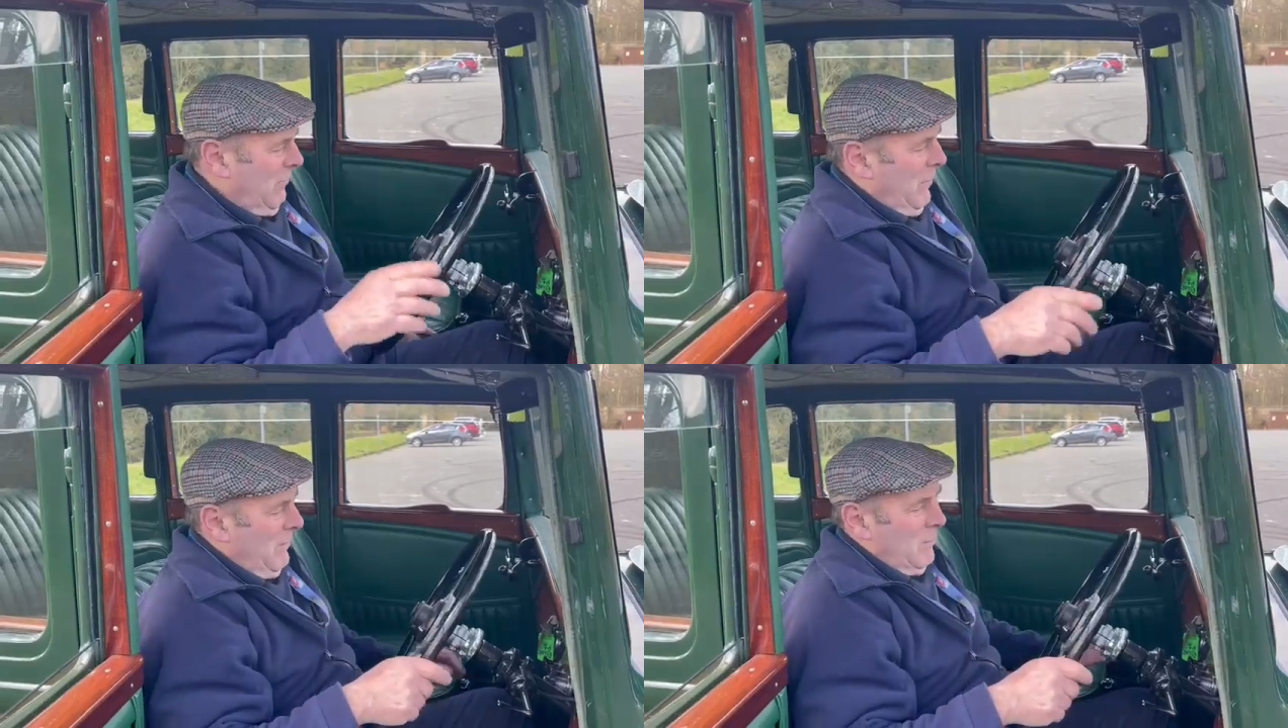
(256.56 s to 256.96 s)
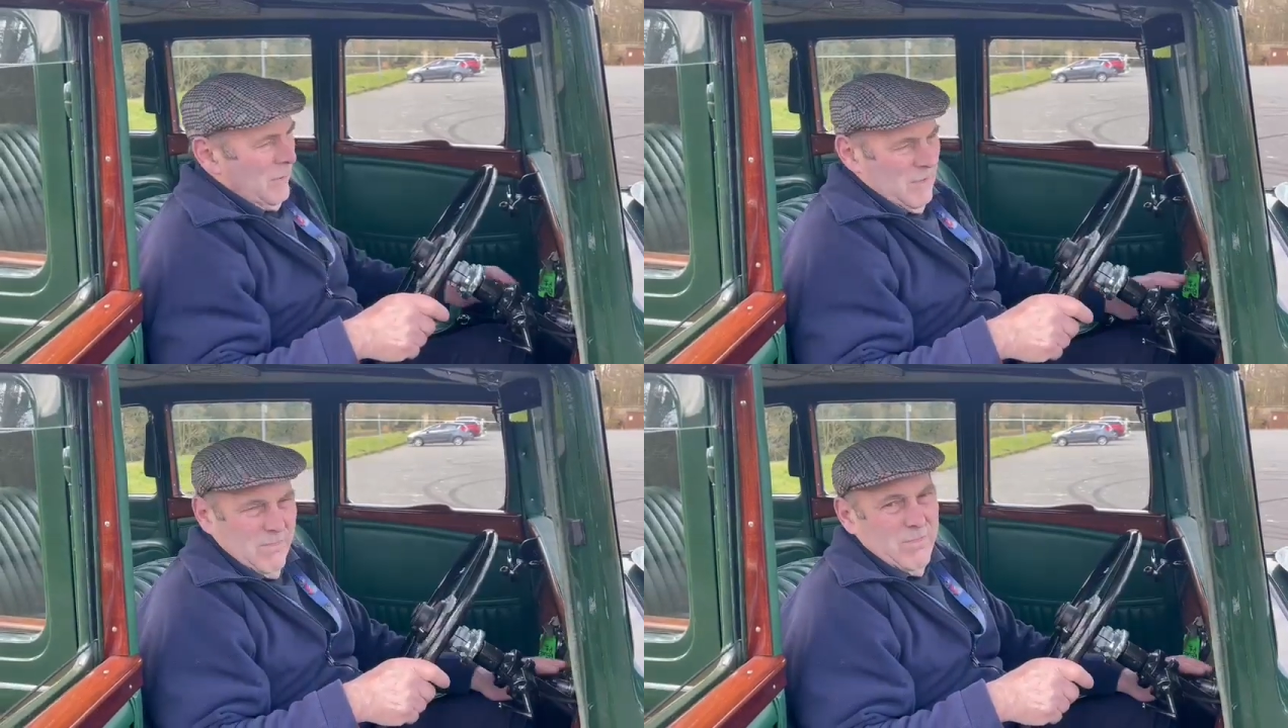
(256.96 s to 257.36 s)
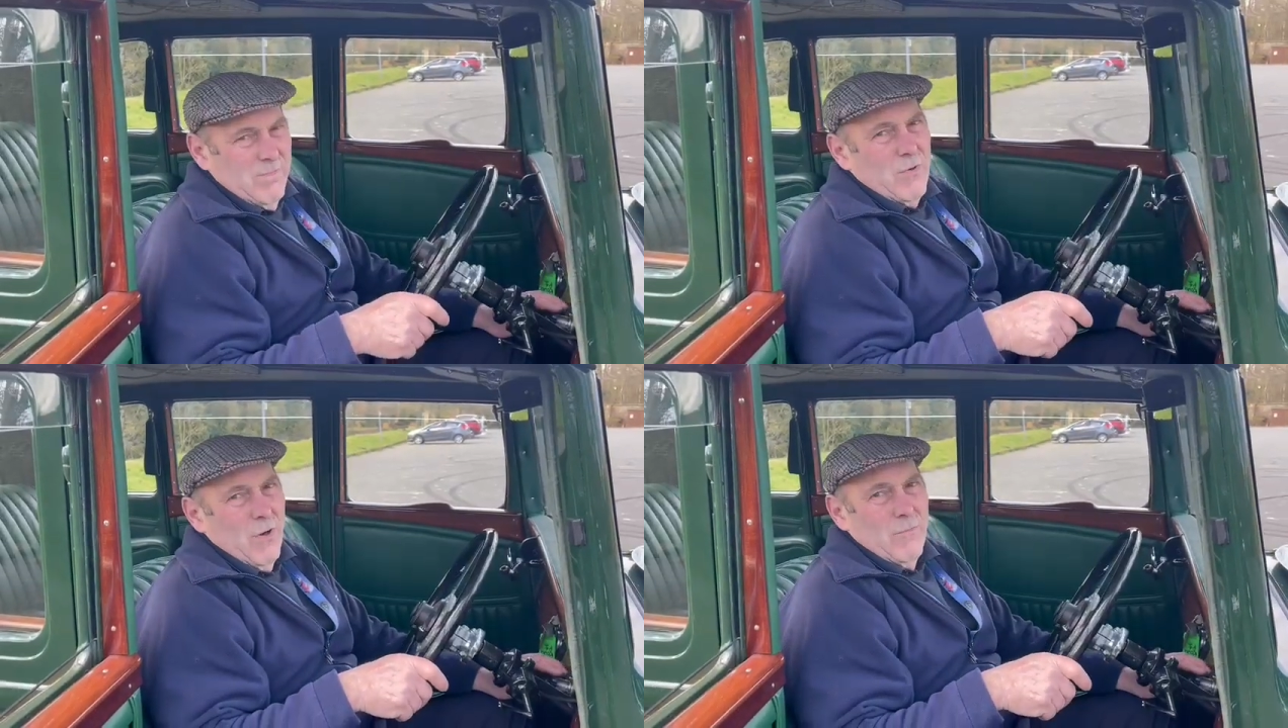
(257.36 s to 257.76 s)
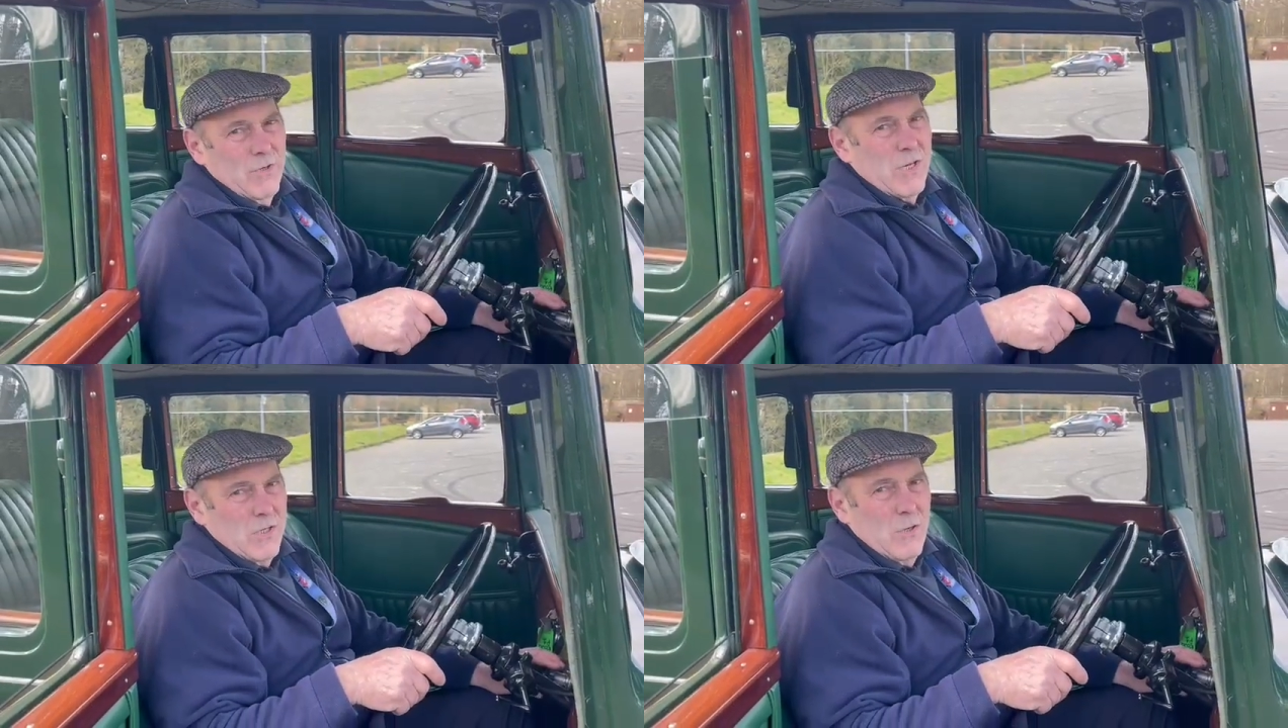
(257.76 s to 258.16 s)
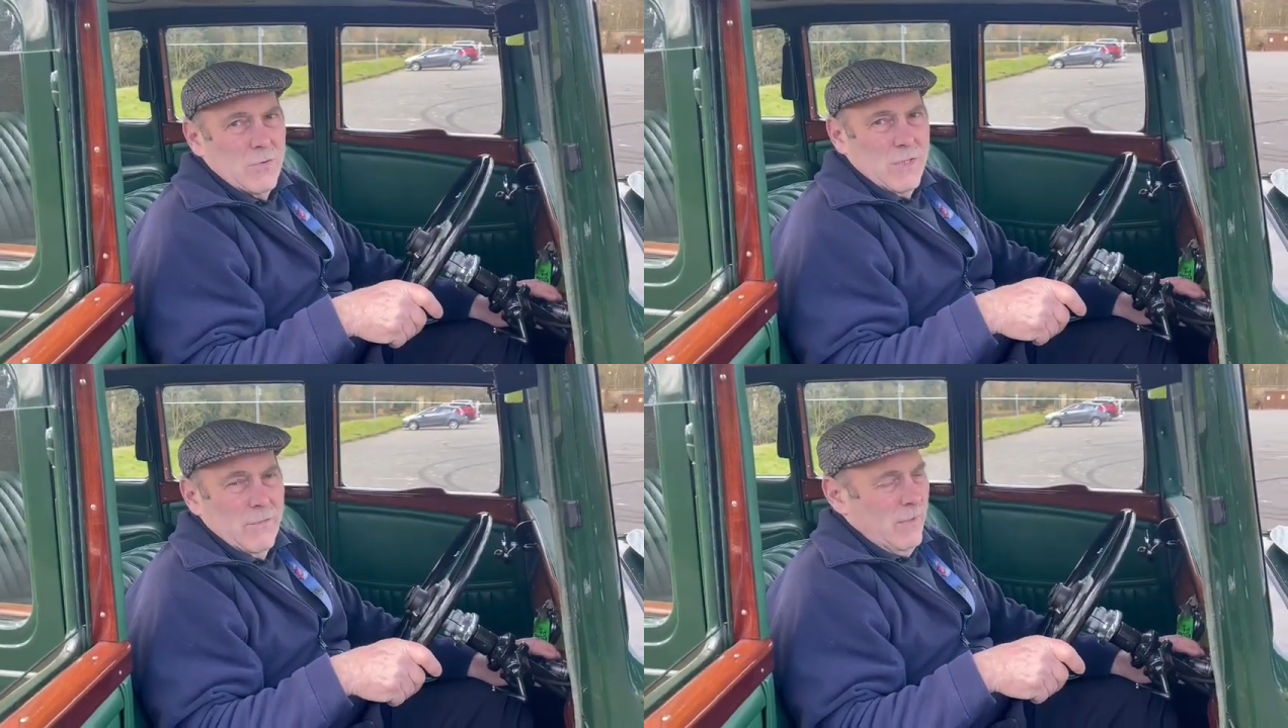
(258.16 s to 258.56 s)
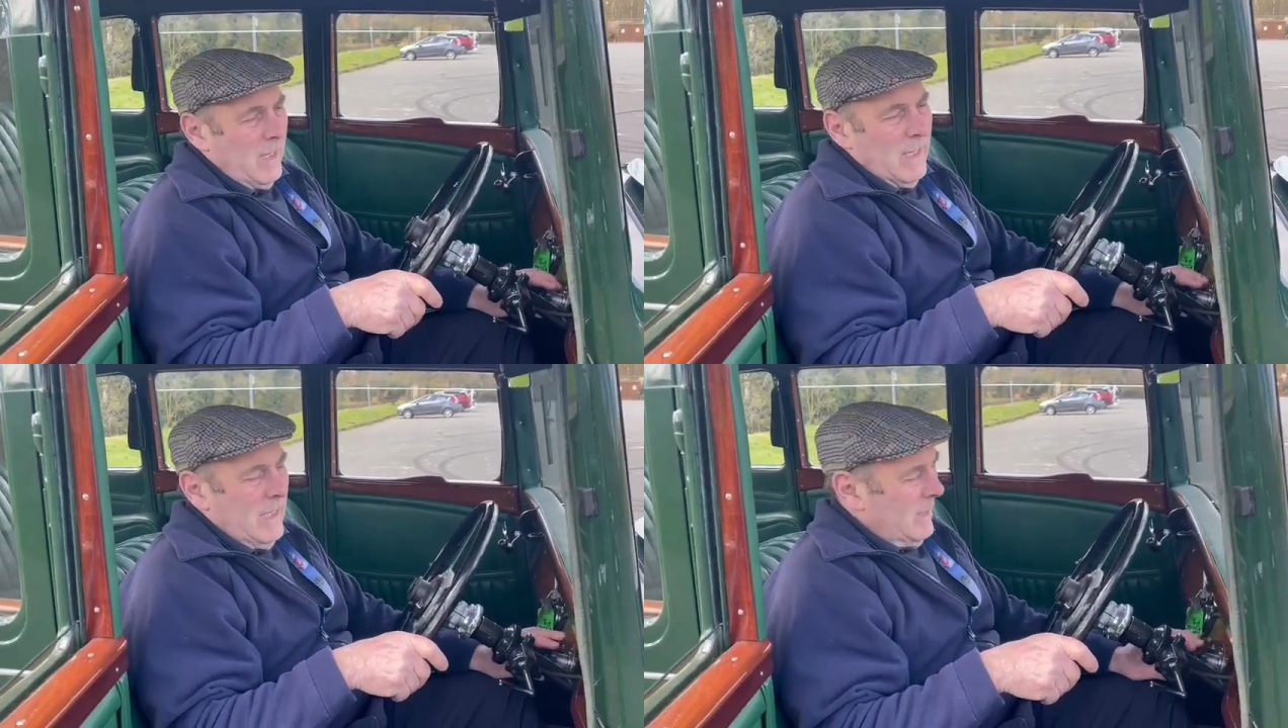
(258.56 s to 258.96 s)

to people is try and resist using it, really.